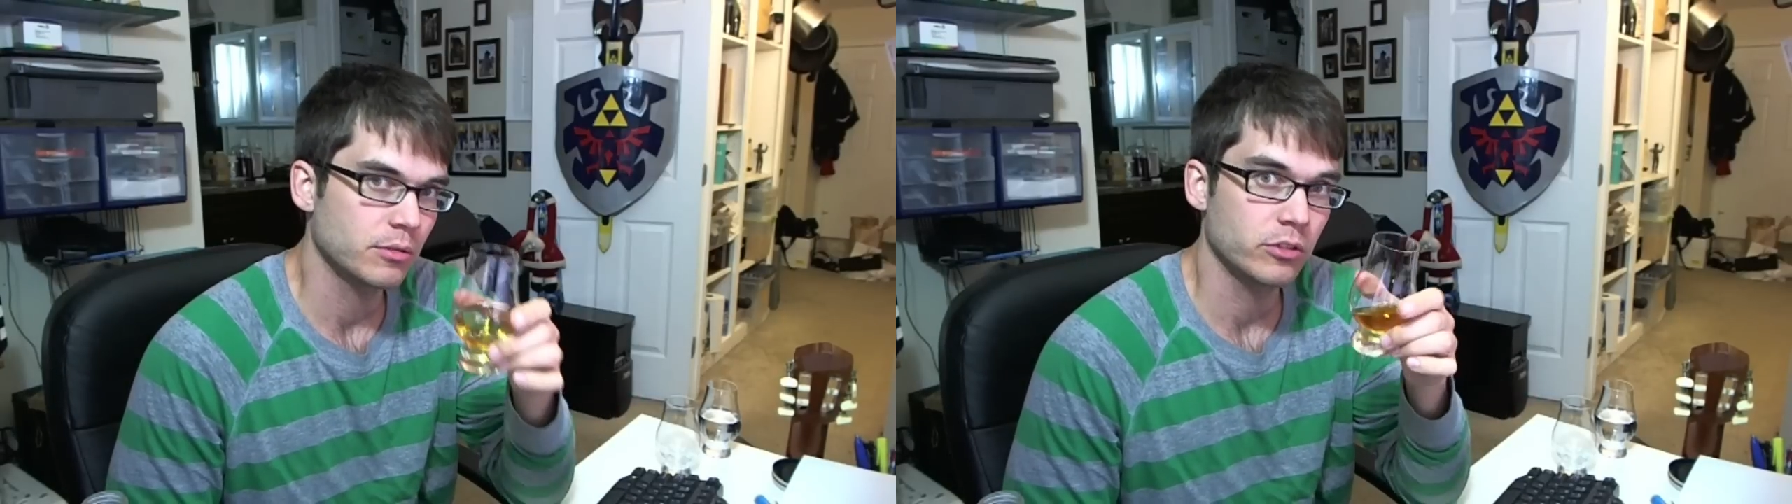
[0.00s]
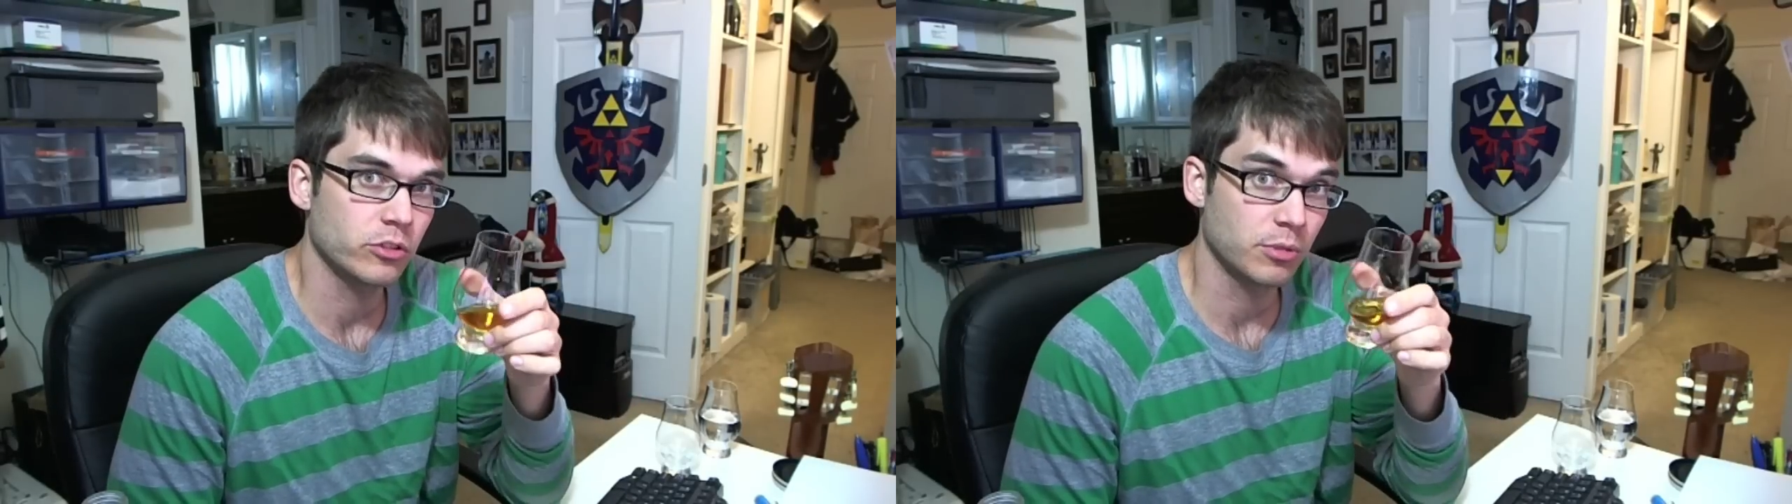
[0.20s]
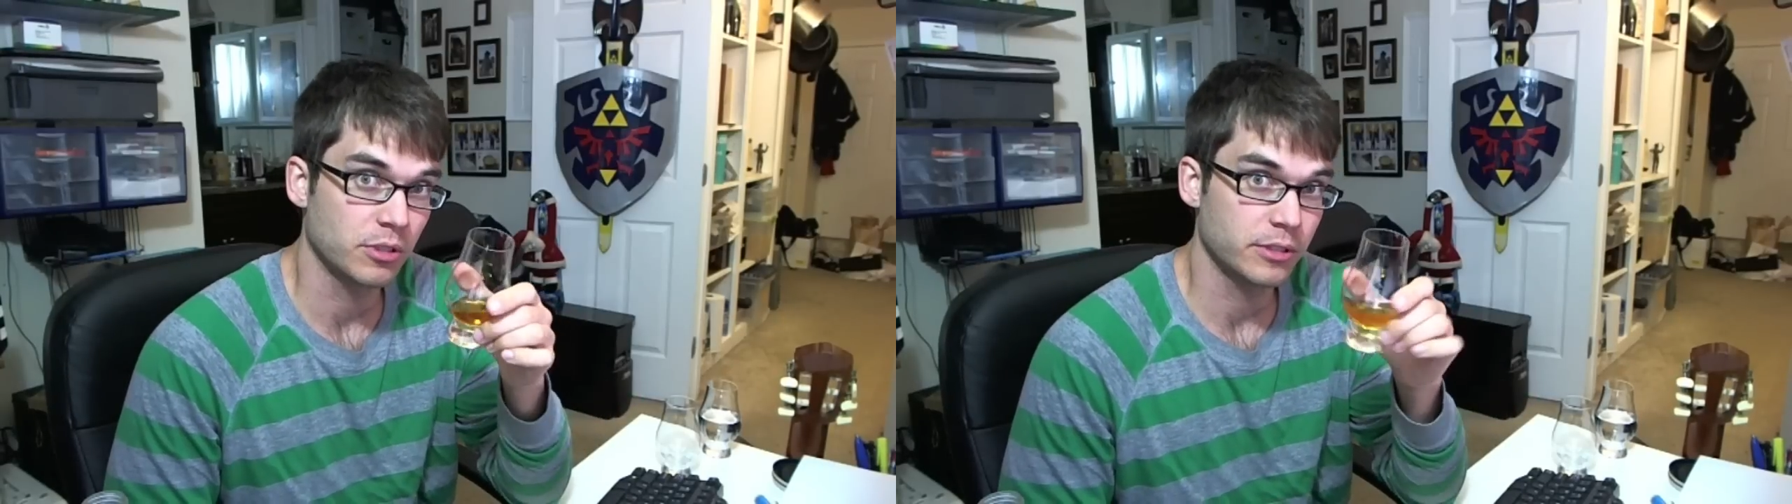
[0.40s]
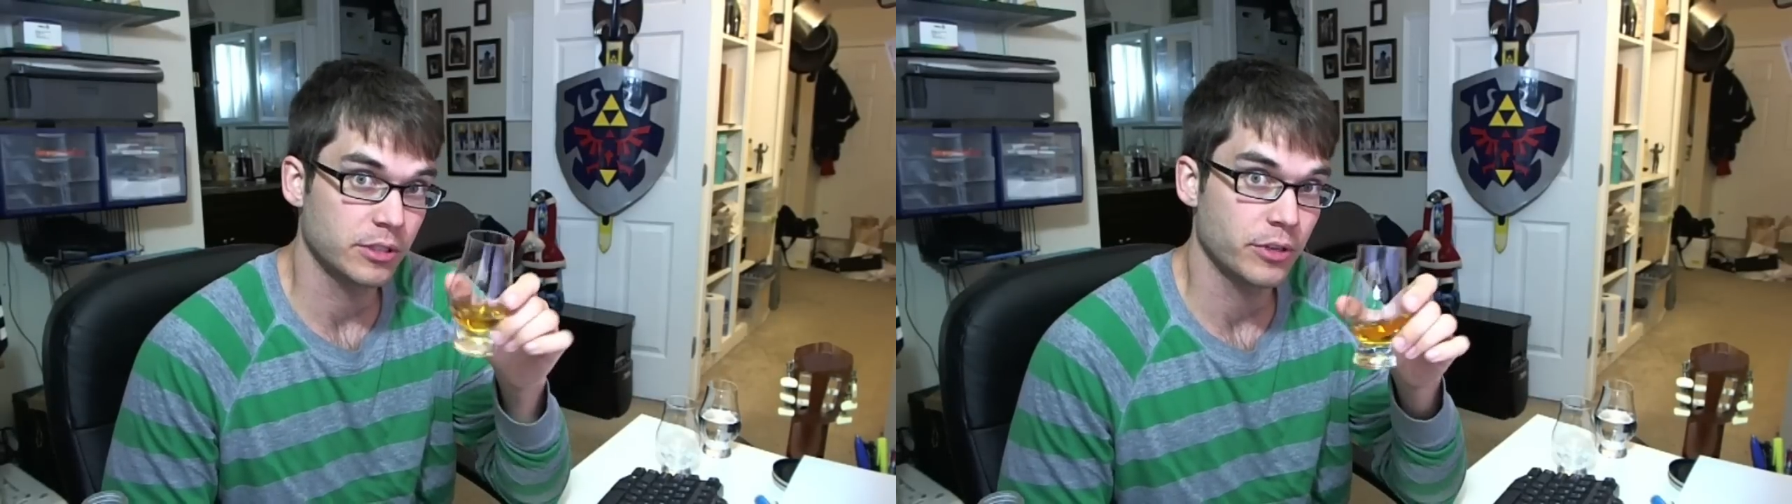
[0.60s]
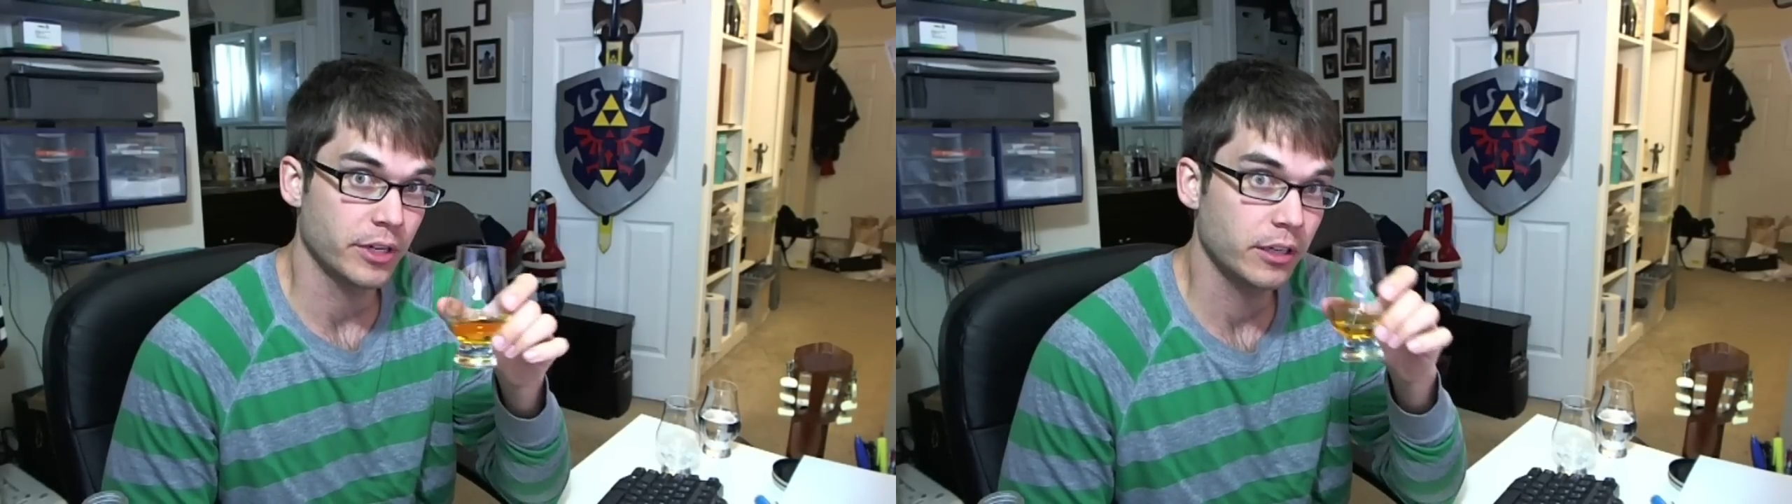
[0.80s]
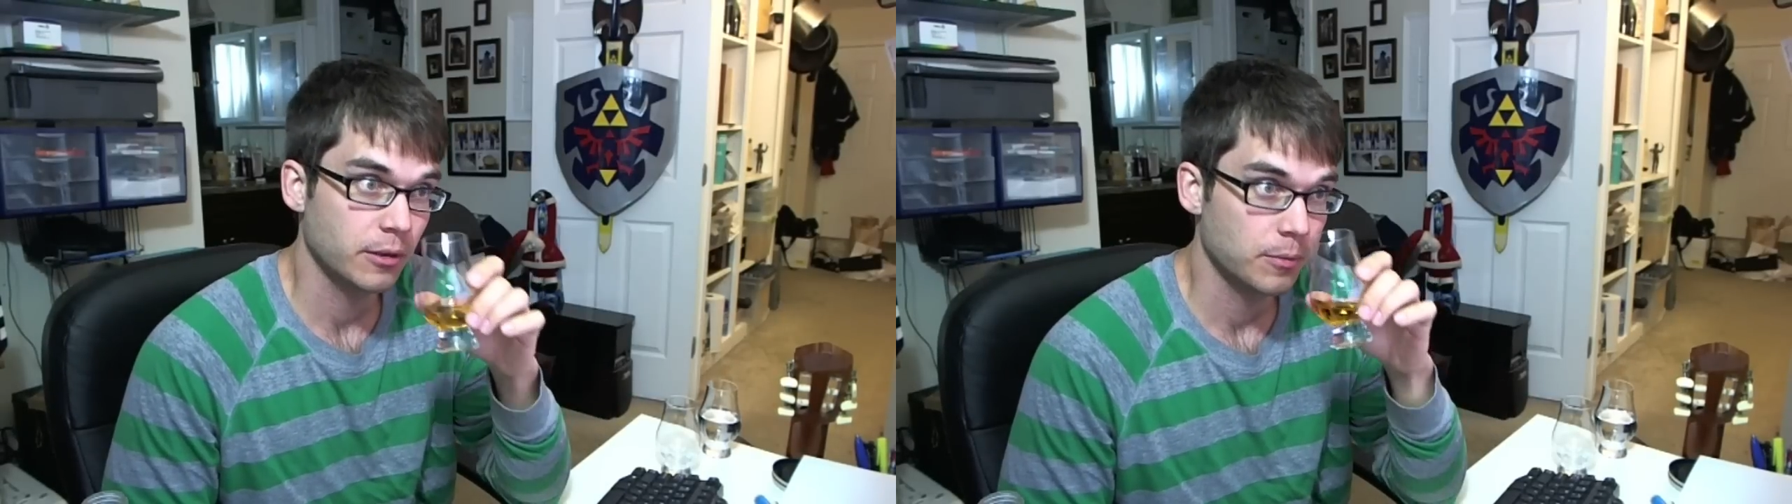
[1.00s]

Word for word: with a little bit of a trick,